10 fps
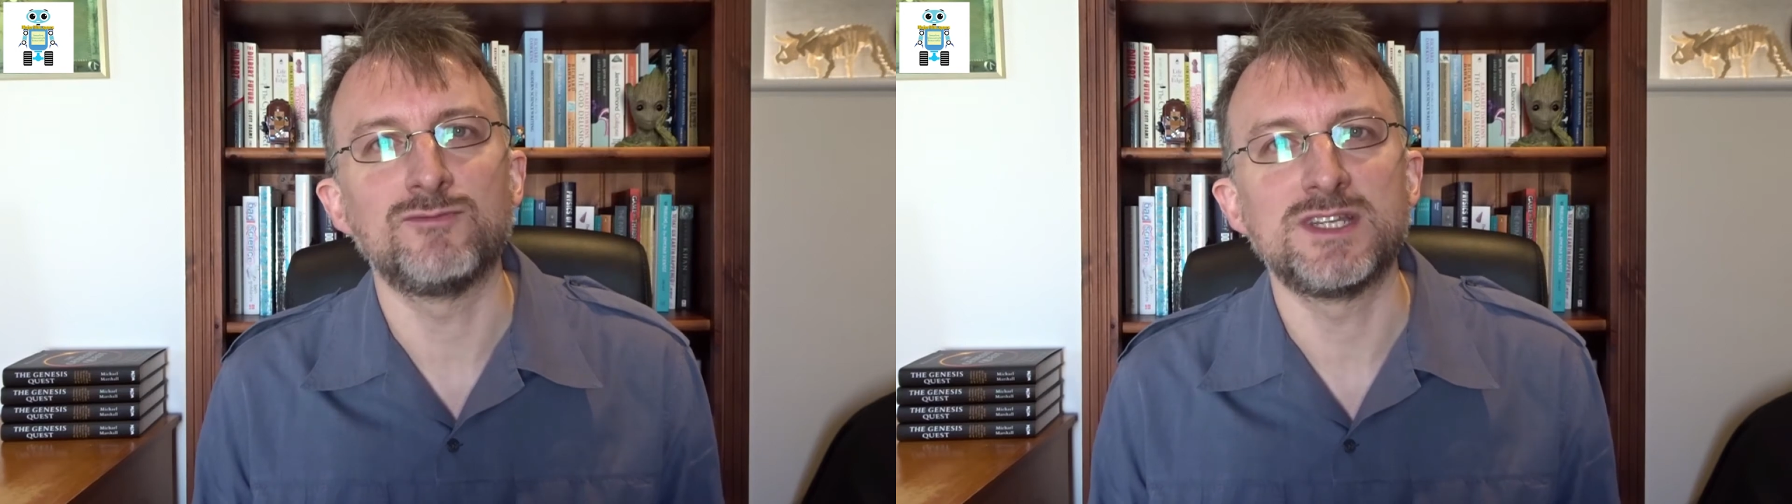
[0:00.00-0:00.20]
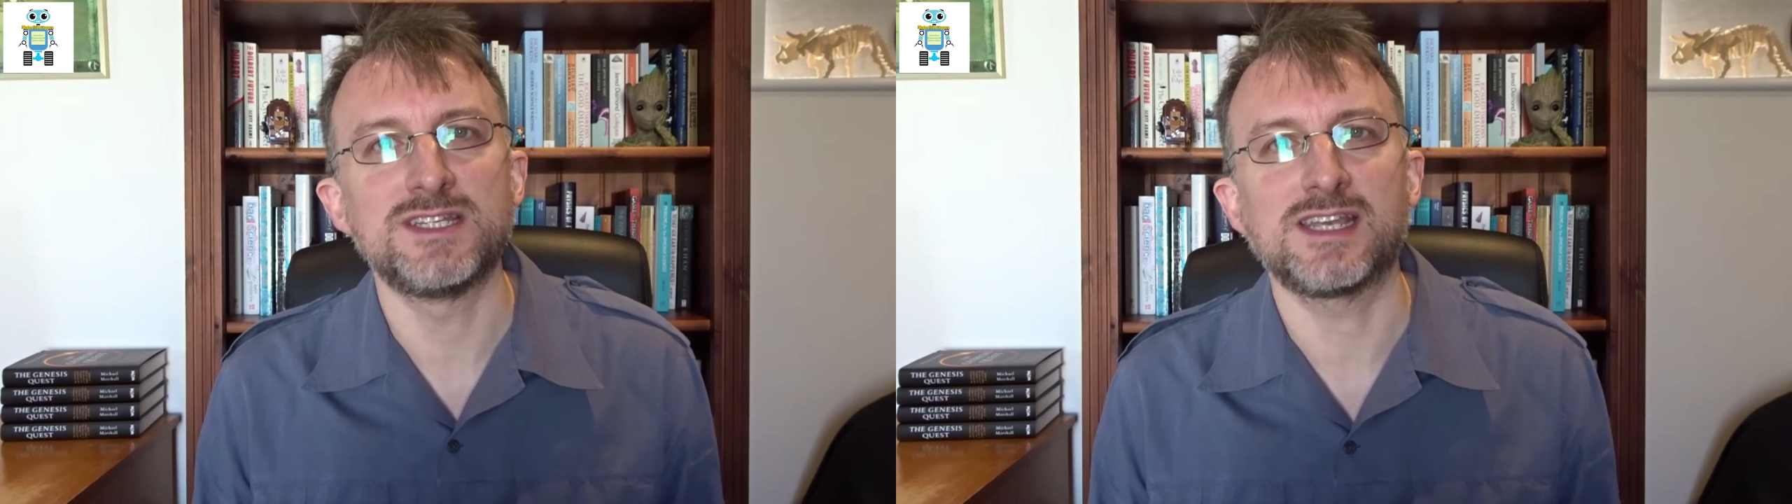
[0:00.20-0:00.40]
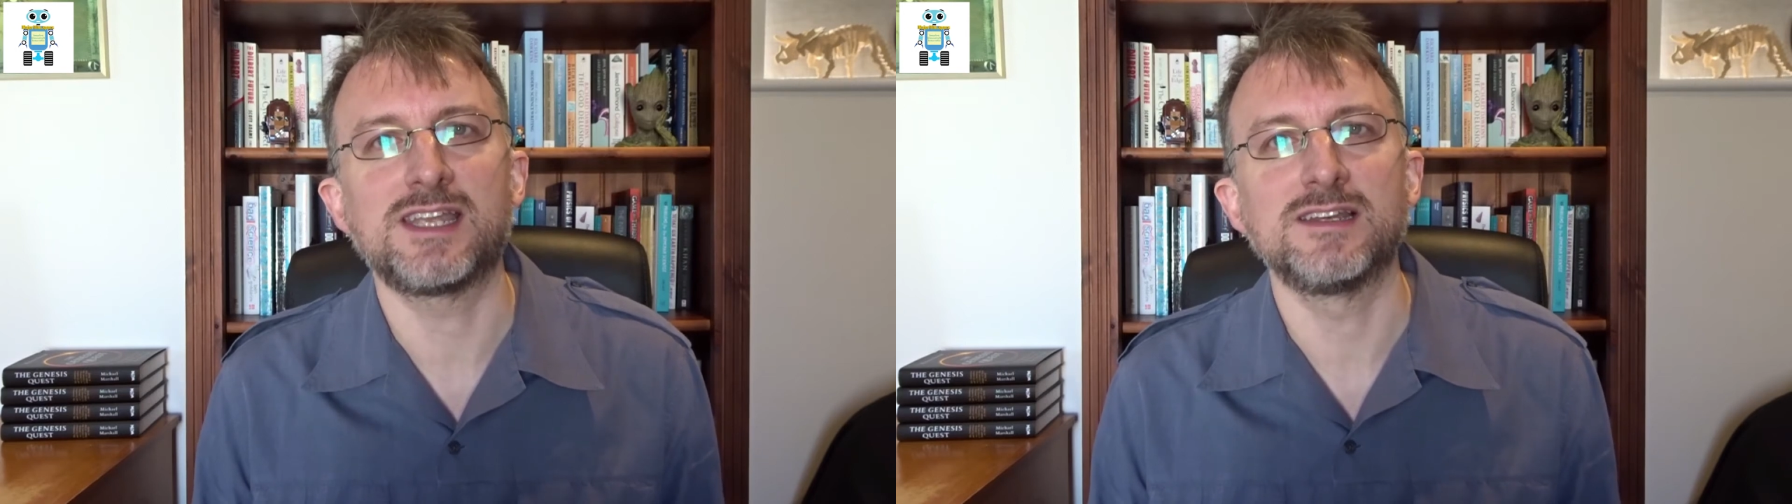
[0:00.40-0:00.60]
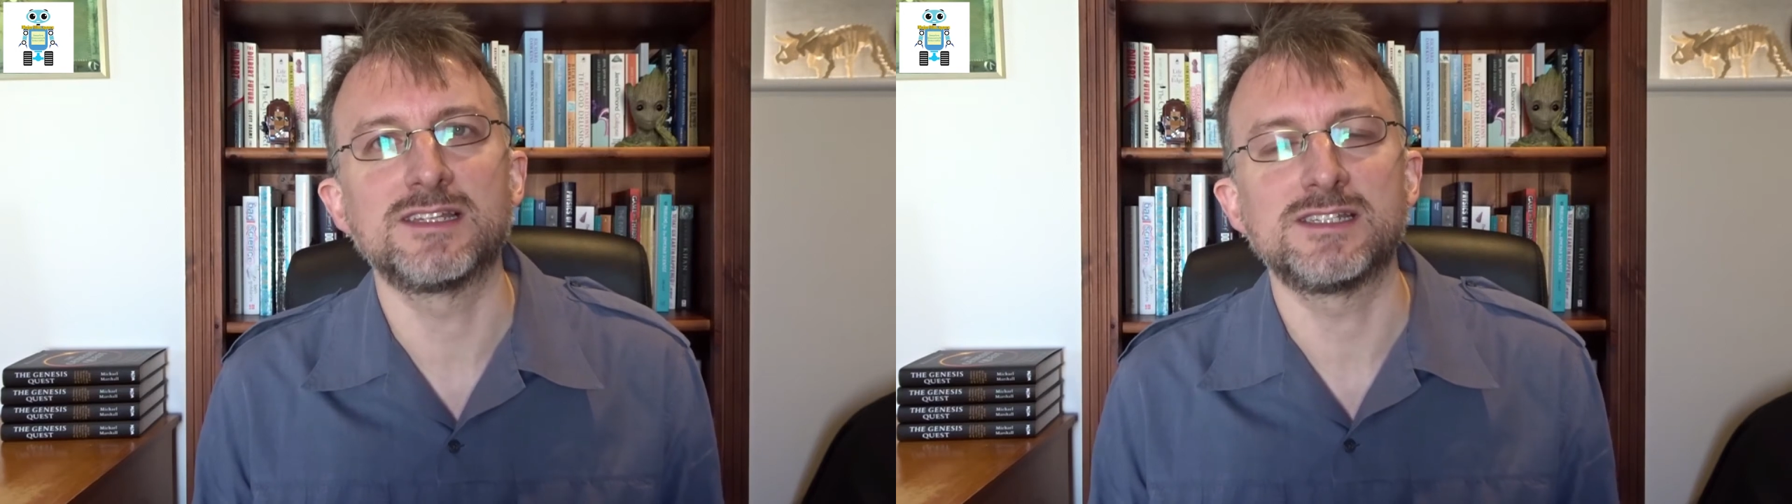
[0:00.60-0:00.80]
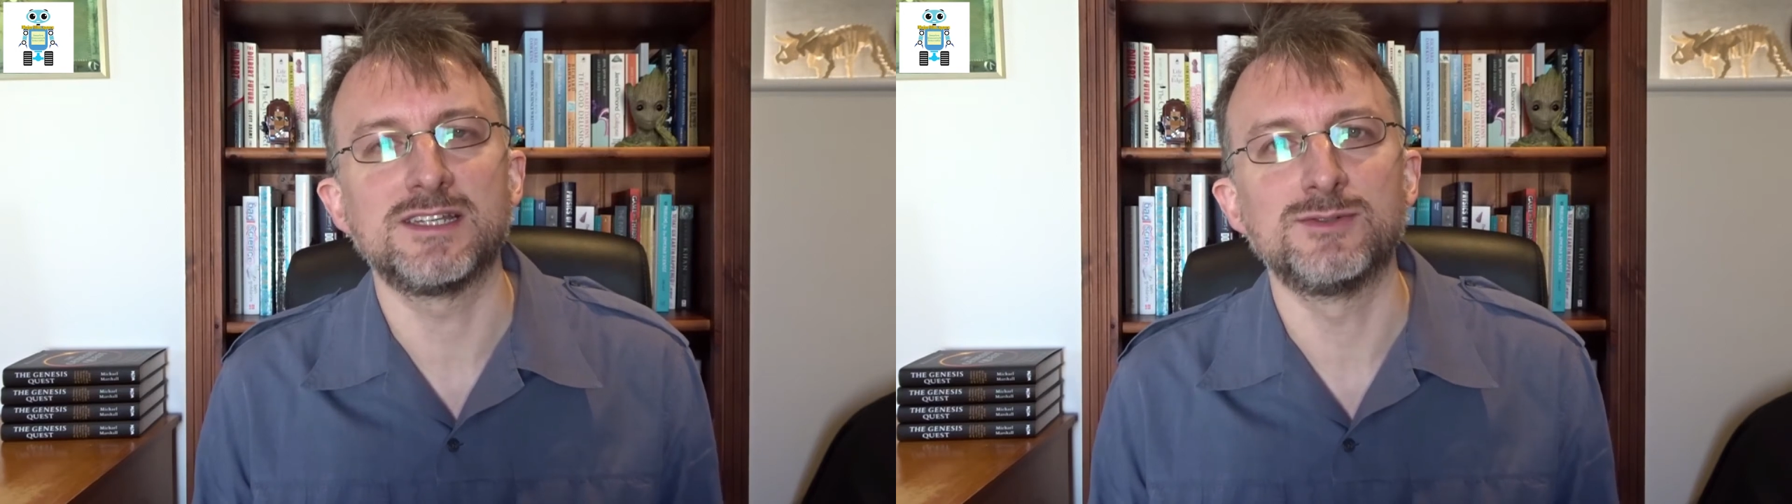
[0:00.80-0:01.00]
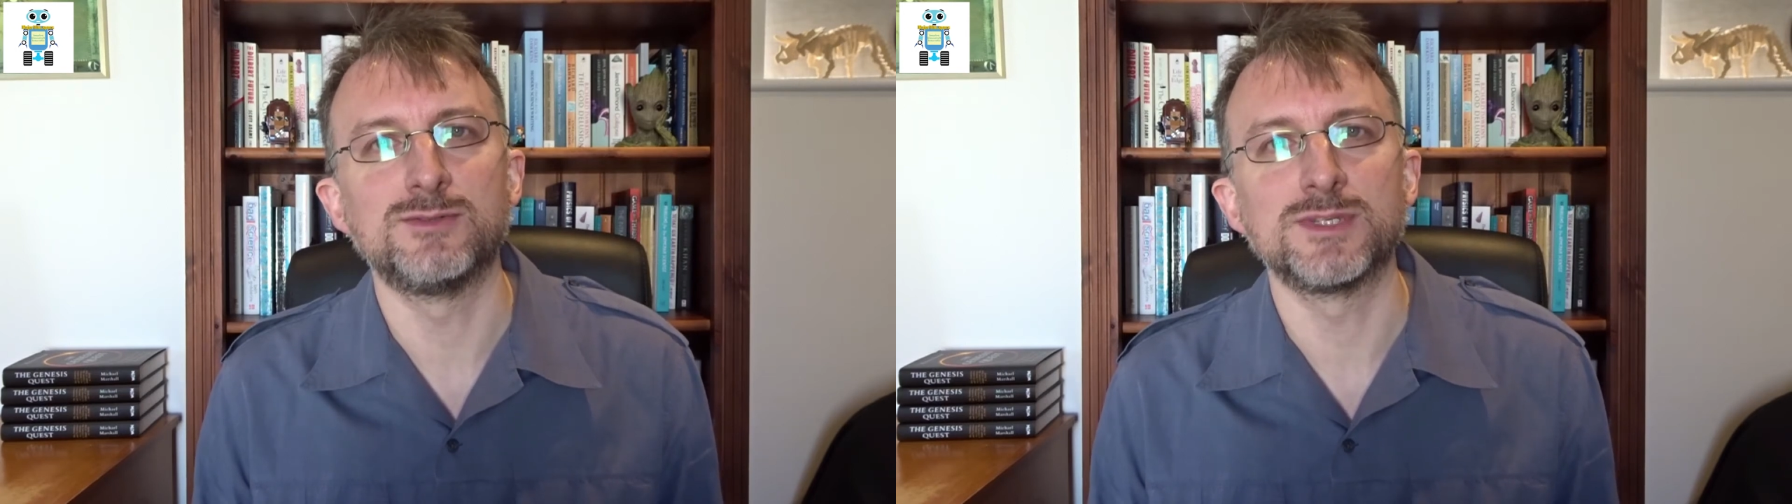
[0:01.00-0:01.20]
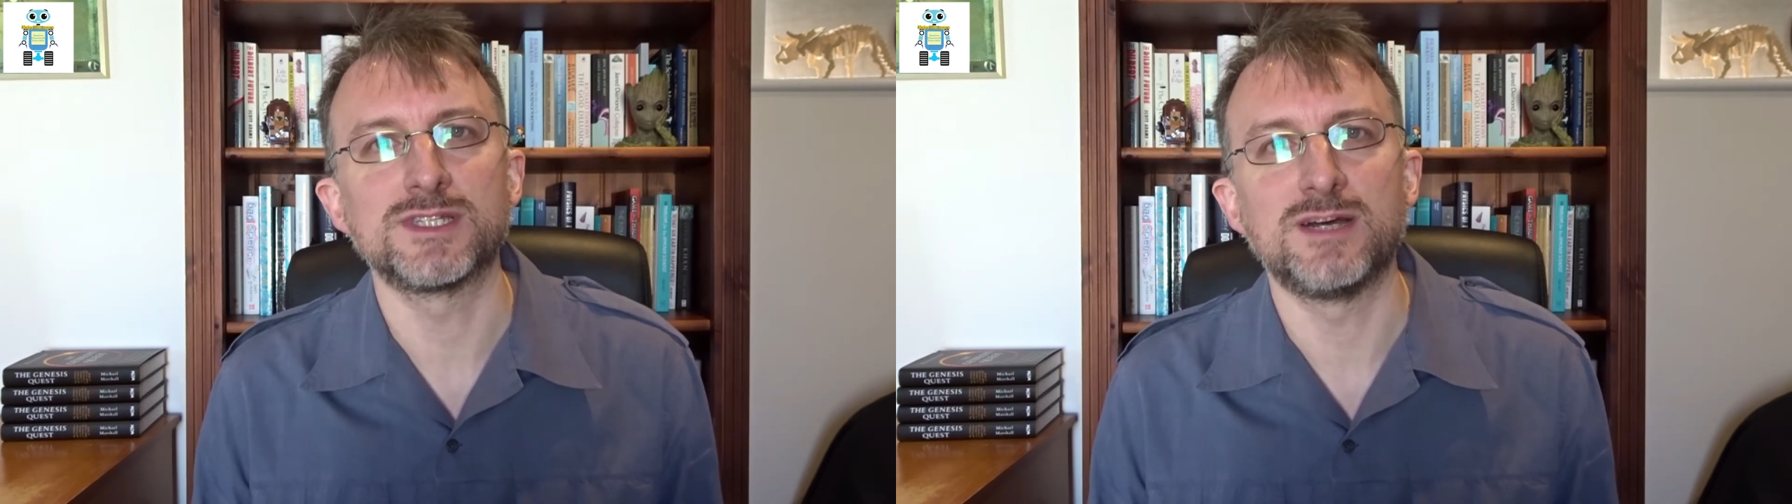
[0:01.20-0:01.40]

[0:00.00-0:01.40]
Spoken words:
ridiculously enormous